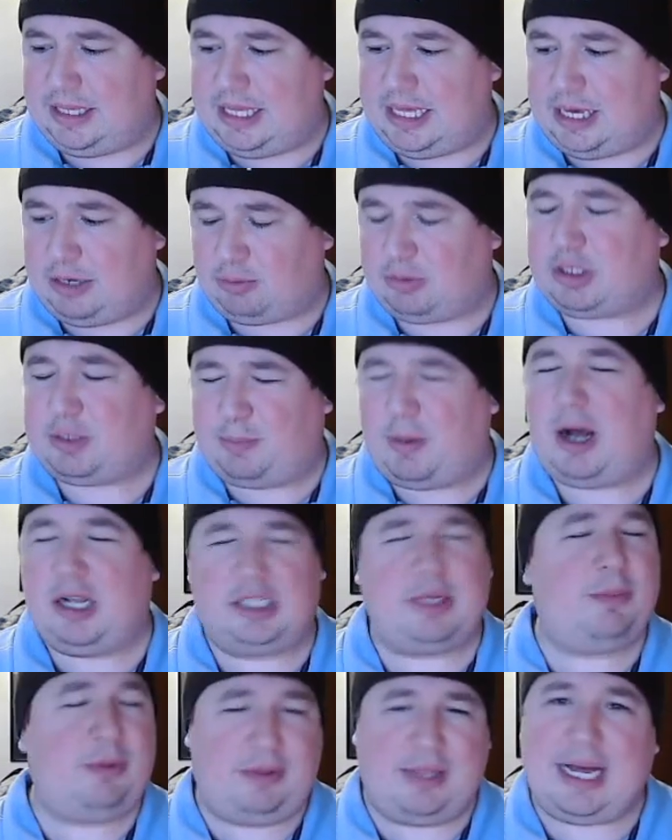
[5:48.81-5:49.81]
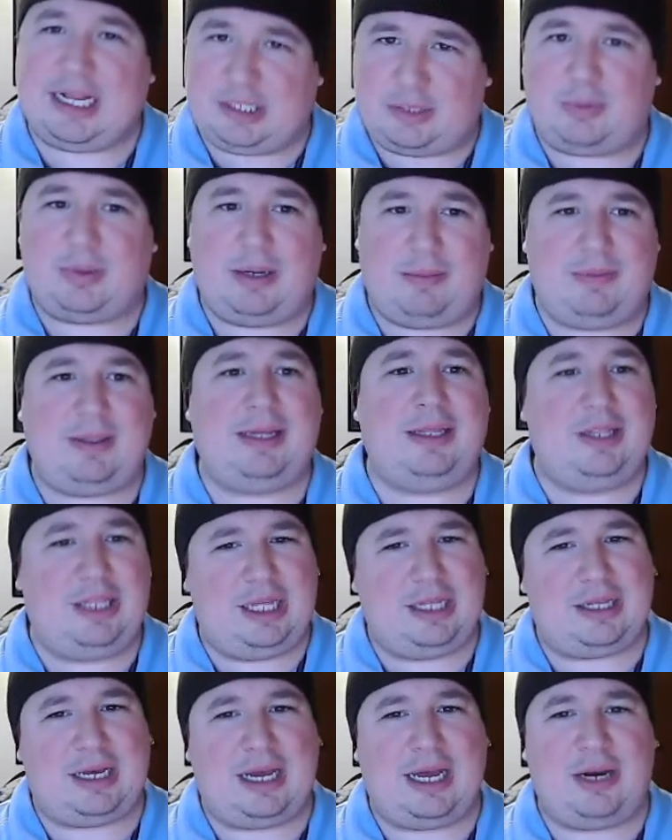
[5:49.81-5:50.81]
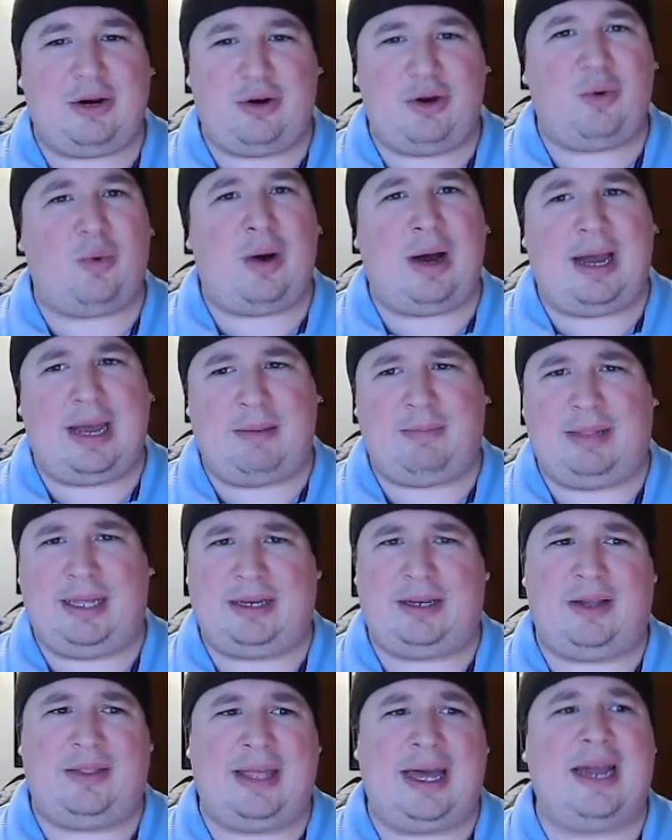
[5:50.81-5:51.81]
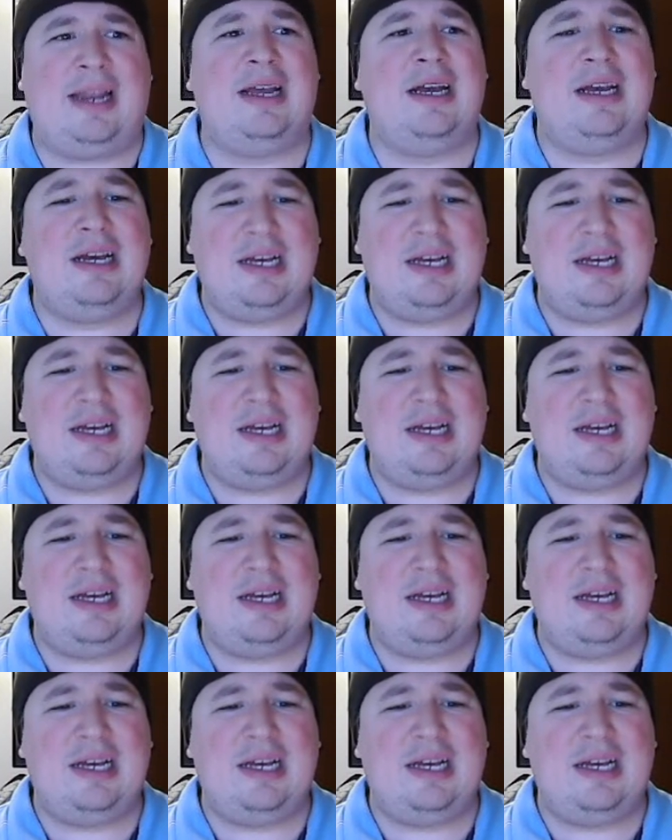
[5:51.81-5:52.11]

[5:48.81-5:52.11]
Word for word: Irresponsible. That's what I'm, I don't know why I blanked on that.